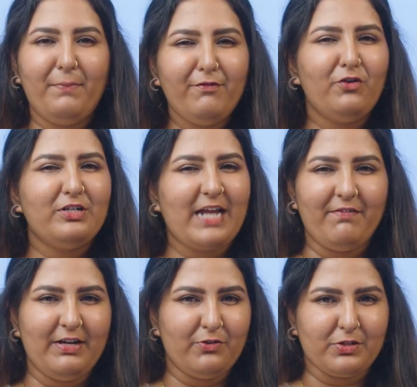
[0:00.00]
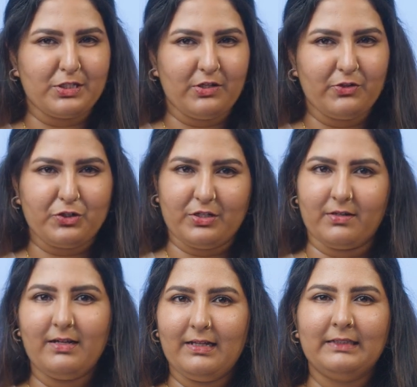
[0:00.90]
Before diving into the solution,
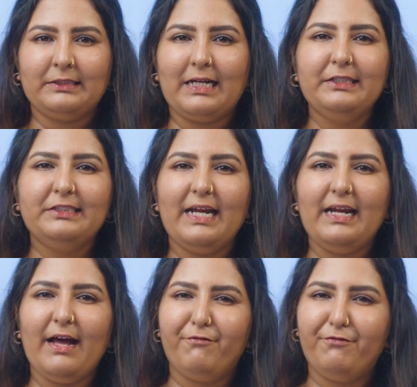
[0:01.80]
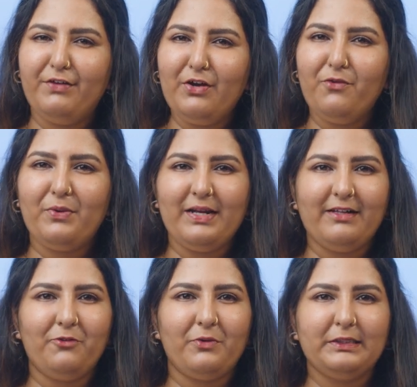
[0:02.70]
let's understand a few
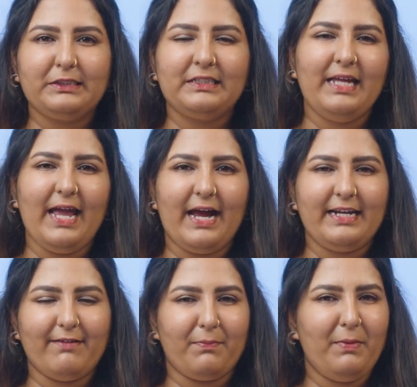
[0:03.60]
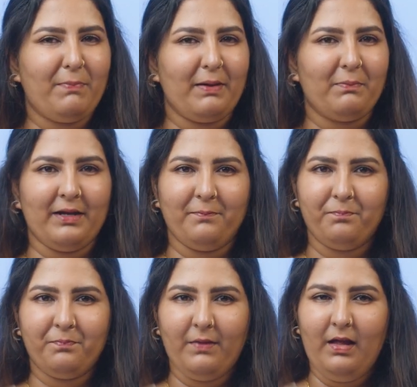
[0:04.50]
critical risks in the AI development pipeline.
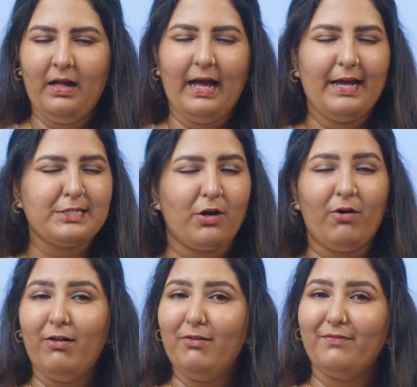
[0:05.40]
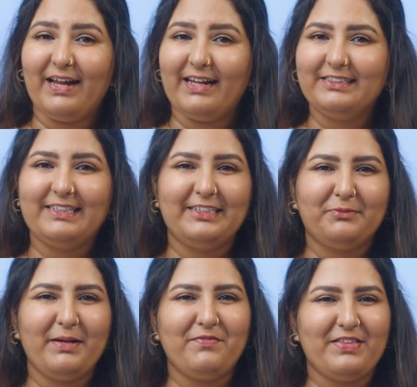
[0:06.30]
As always,
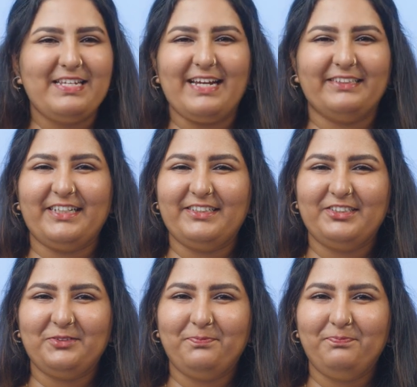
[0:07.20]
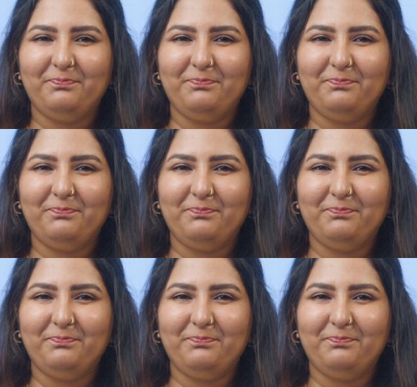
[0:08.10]
let's begin with the datasets.